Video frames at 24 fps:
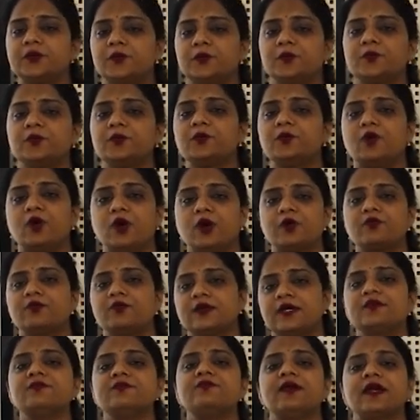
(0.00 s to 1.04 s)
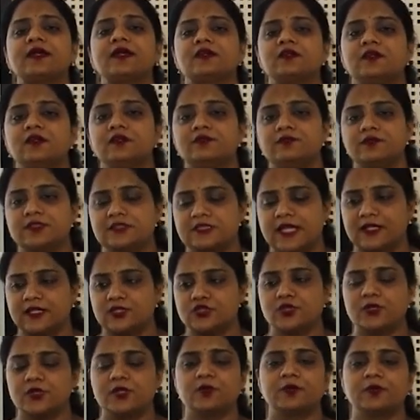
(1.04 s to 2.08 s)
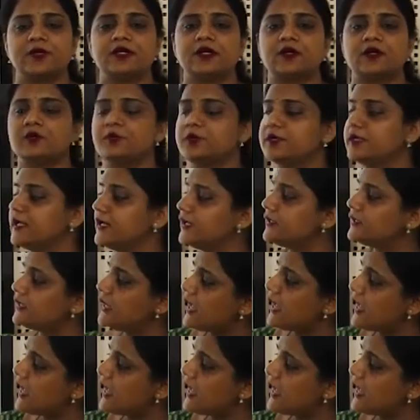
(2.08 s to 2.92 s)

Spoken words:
2 or 1 factor which actually you can accommodate